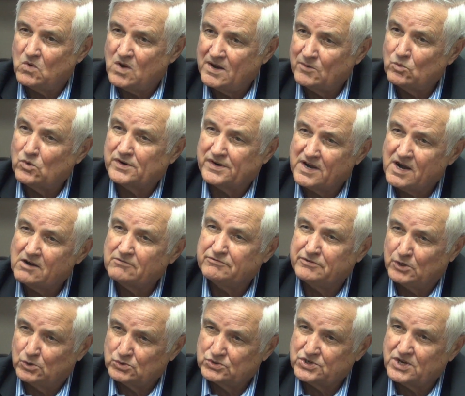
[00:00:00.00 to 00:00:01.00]
Why weren't our
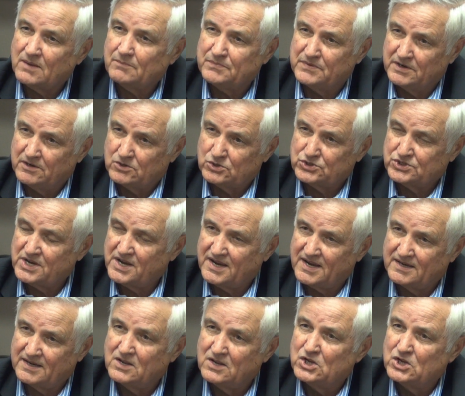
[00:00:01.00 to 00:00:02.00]
folks up there
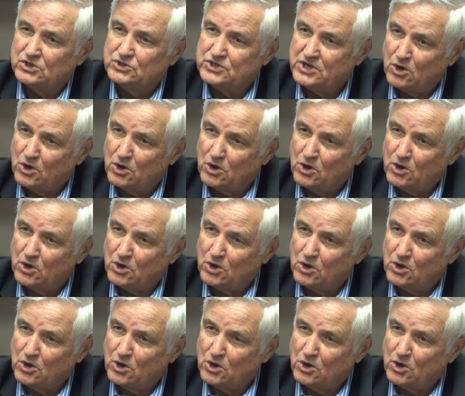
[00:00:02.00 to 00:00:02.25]
saying,